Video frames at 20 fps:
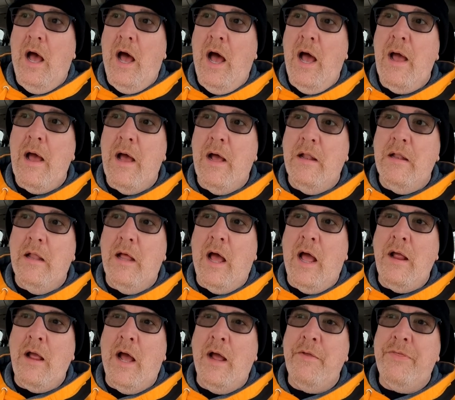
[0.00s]
I
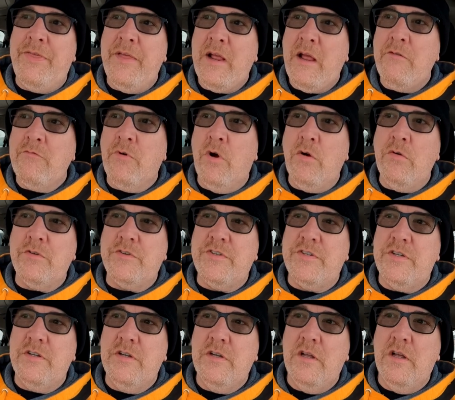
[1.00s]
think I
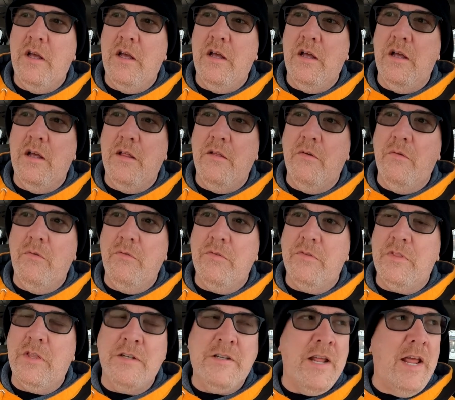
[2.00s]
wrote
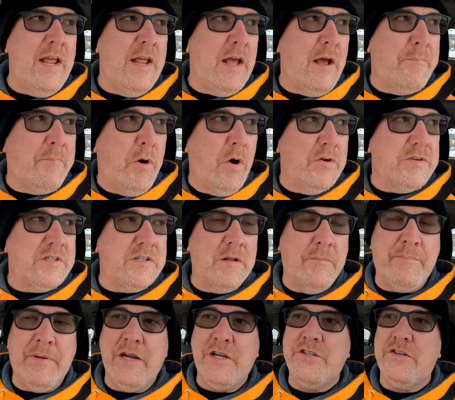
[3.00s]
the day I posted
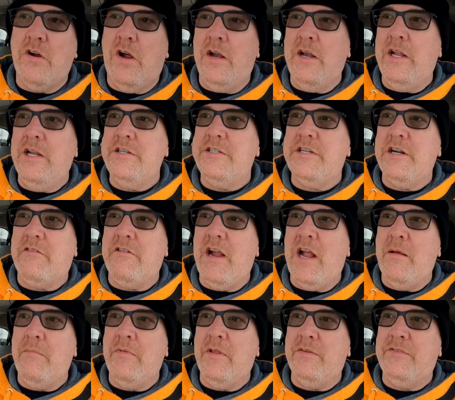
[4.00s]
the picture on
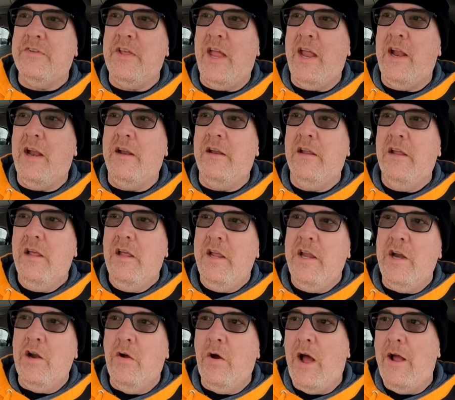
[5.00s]
Instagram that's saying,
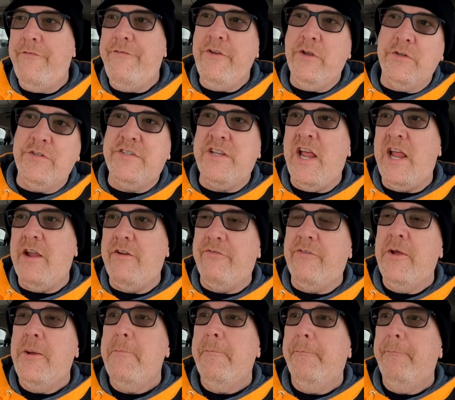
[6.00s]
you know, I feel safe,
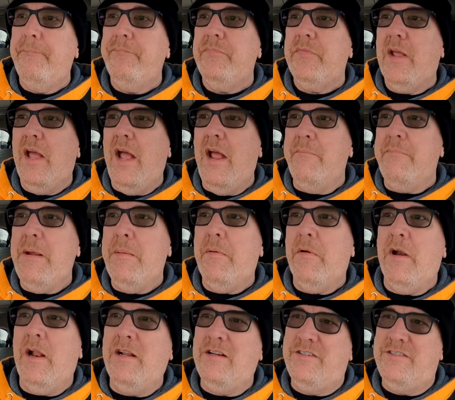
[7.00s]
and
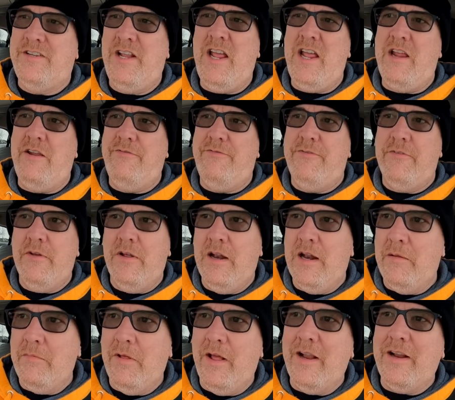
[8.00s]
people are like, safe?
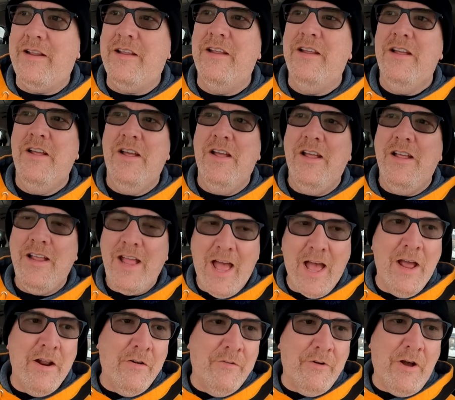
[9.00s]
And I'm like,
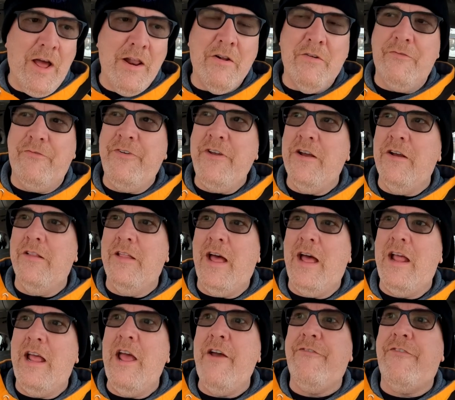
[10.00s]
yeah, I don't feel
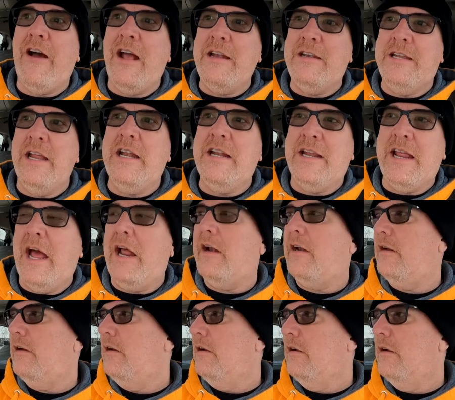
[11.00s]
that if I did
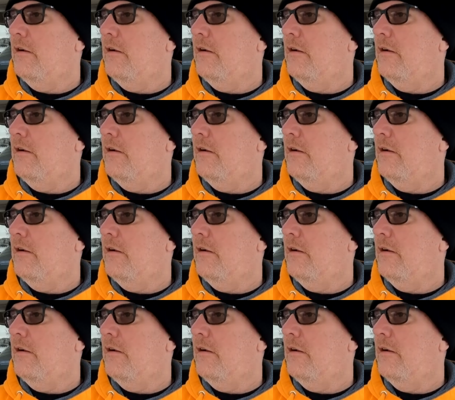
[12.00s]
get